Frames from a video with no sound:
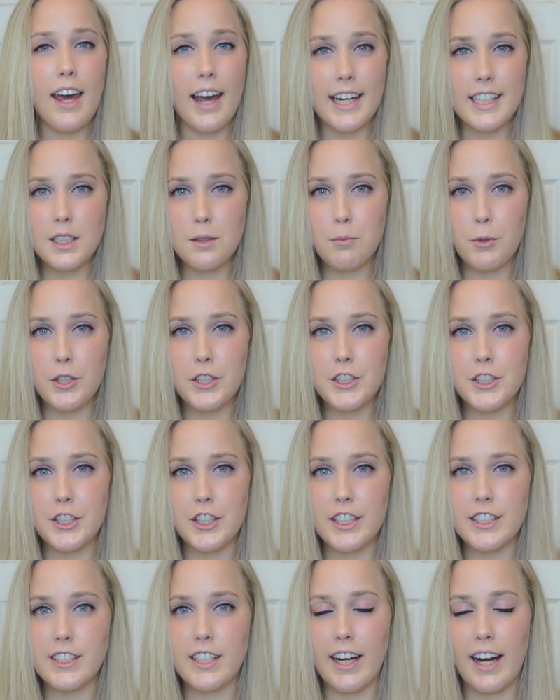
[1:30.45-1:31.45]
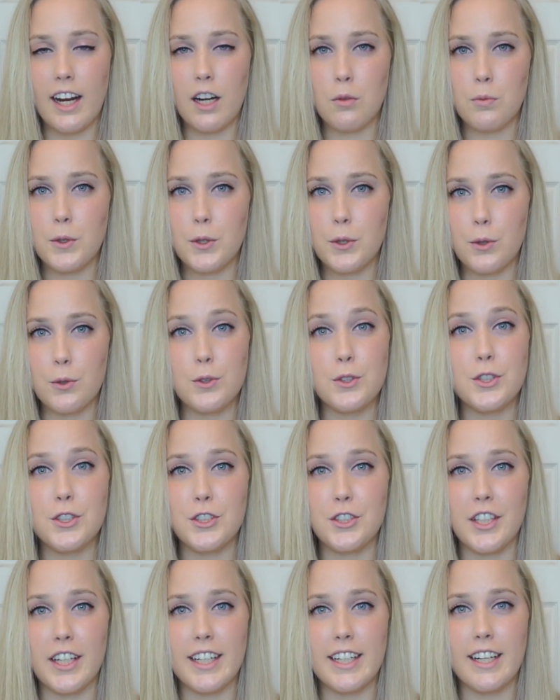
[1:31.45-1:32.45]
any moisture in your hair when you go to
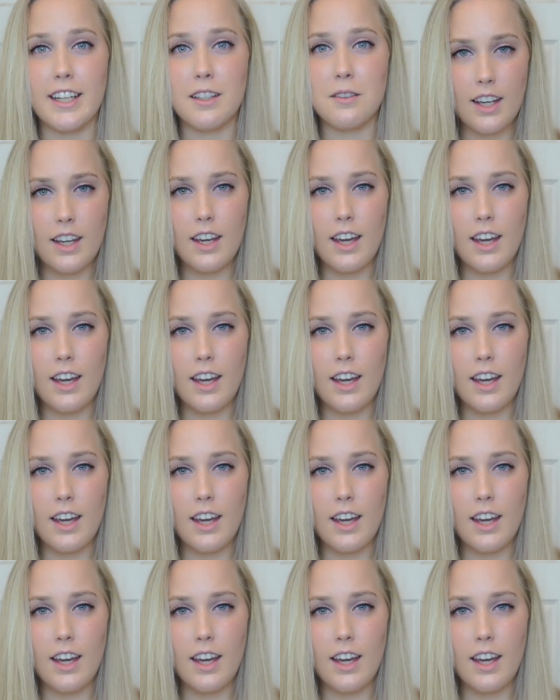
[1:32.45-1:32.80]
straighten it.